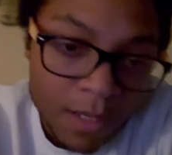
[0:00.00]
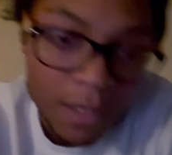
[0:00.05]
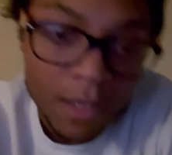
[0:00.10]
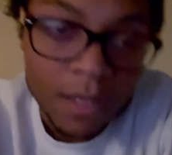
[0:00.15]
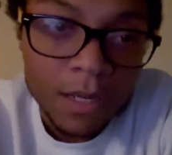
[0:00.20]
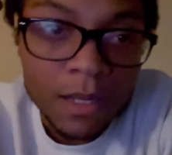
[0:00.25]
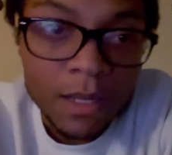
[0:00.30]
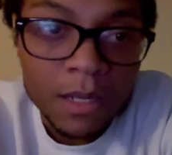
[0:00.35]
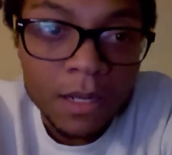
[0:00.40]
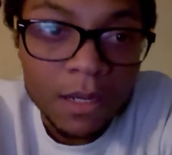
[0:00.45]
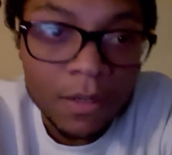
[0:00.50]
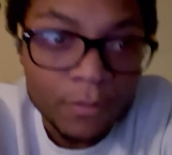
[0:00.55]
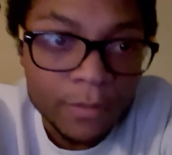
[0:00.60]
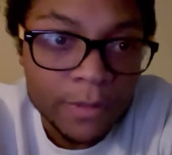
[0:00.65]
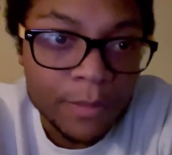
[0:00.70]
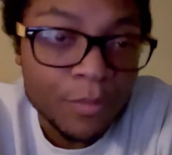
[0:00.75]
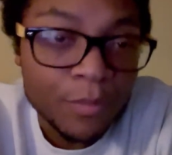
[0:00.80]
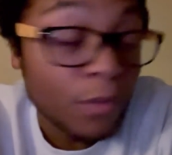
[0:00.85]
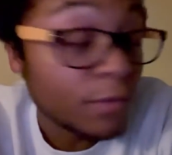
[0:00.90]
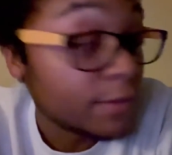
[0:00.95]
Uh,
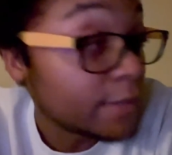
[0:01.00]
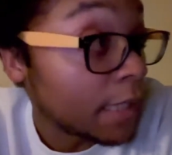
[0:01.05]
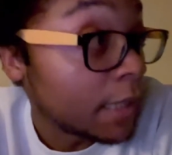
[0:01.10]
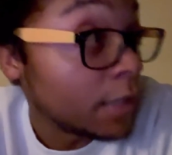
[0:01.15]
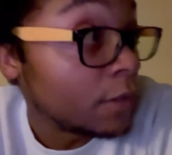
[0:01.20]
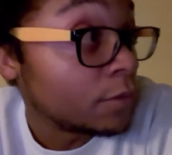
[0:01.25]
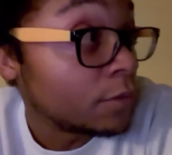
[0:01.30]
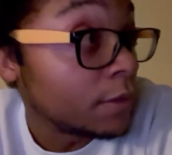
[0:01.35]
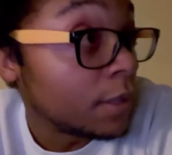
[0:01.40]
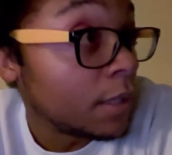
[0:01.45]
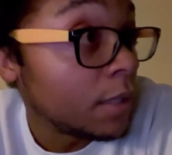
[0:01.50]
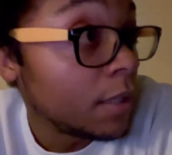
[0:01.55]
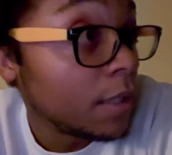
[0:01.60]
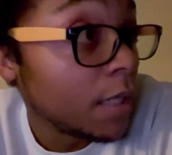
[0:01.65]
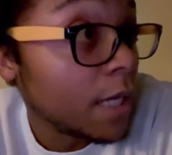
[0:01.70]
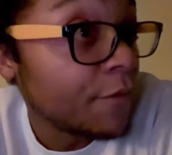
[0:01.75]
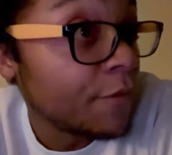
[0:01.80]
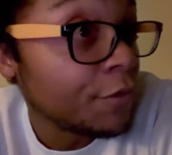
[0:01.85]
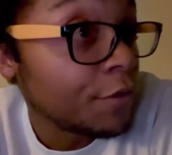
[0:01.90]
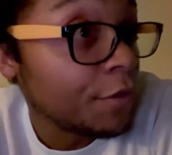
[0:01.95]
we broke down
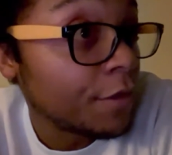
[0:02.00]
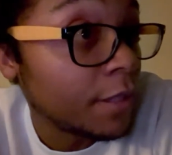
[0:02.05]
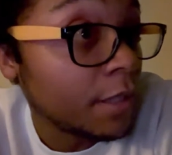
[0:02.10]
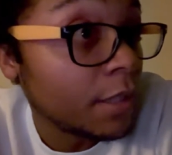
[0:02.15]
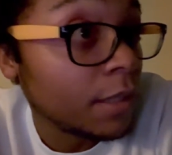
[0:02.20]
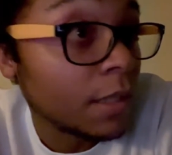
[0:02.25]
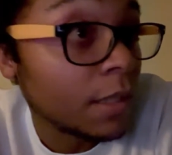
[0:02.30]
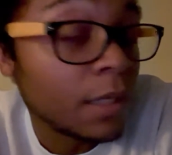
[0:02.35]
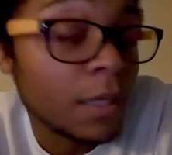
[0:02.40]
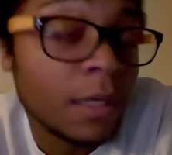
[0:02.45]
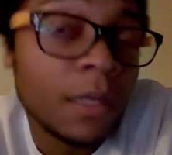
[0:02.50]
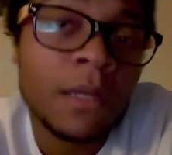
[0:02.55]
everything.